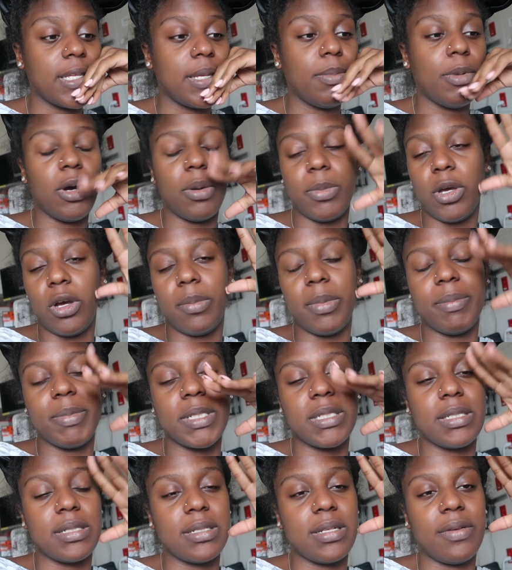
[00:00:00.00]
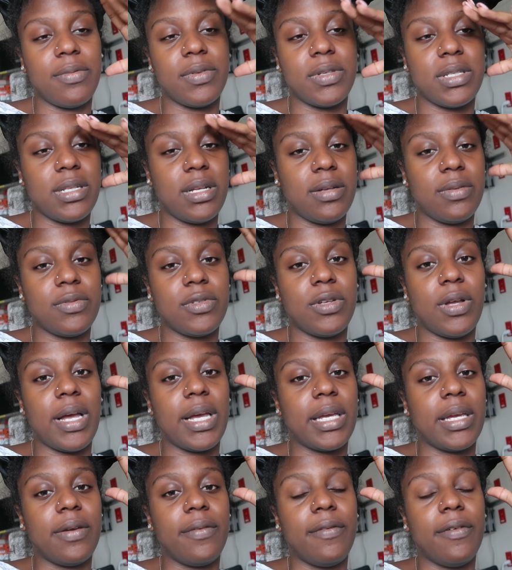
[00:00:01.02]
He bought me all my business stuff and stuff so
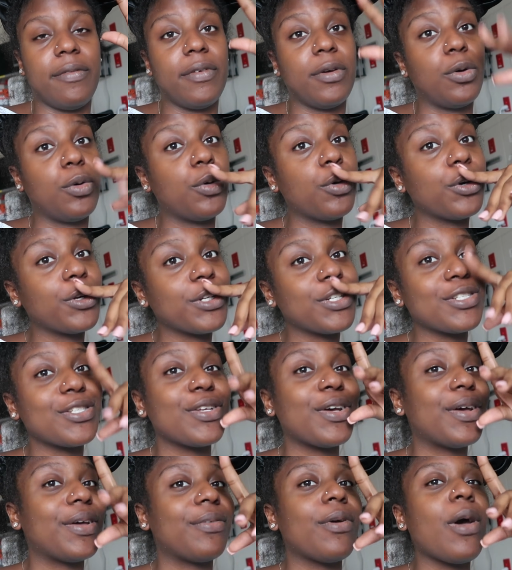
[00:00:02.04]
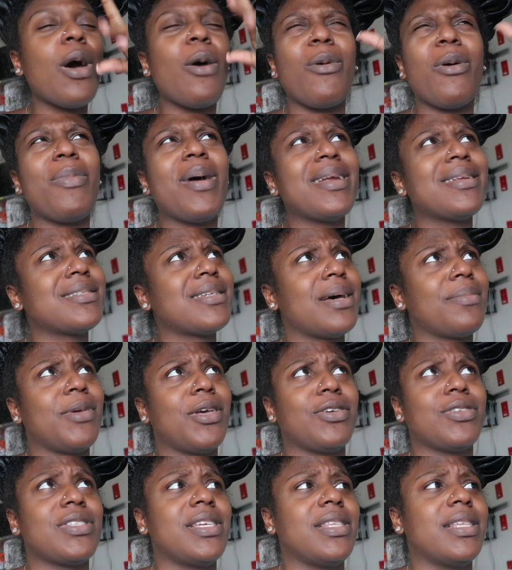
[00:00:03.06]
I can fulfill orders. If by the time
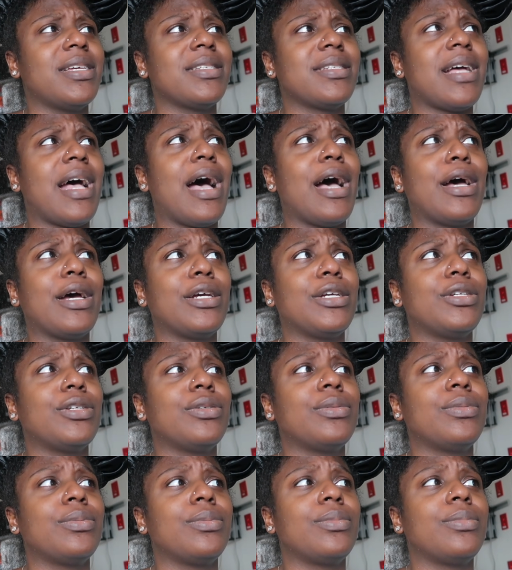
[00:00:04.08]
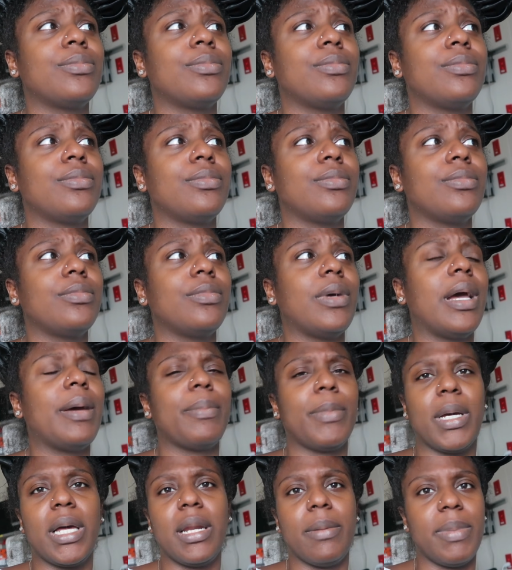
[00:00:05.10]
y'all see this, I
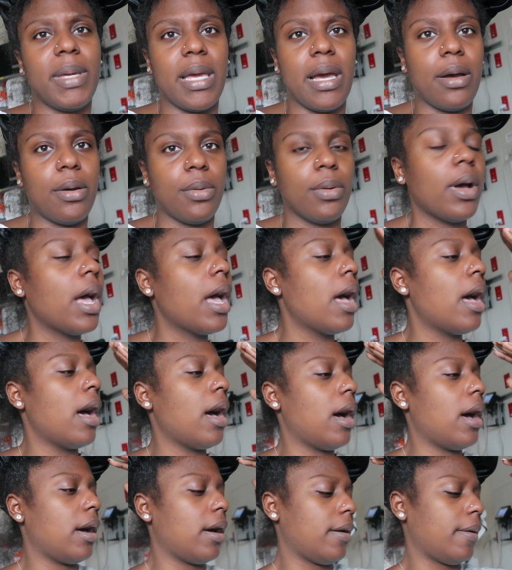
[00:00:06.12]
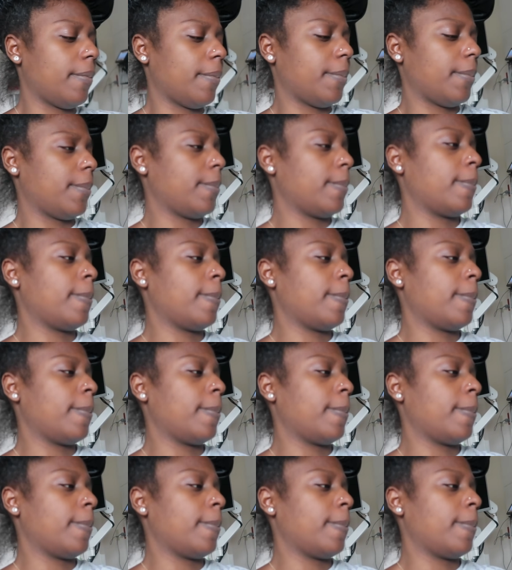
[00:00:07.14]
am gonna be out.